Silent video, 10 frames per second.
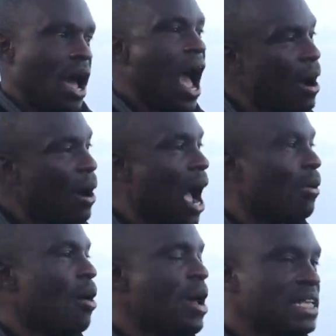Hawa
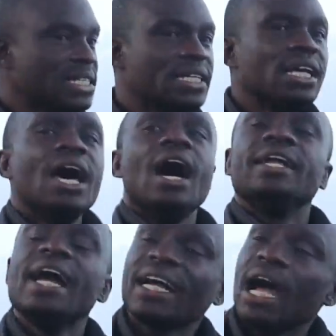hawawezi.
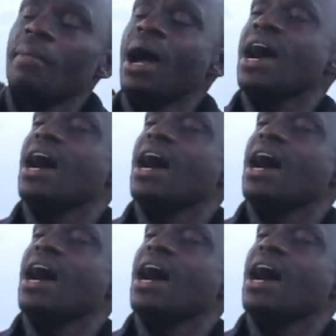Na kama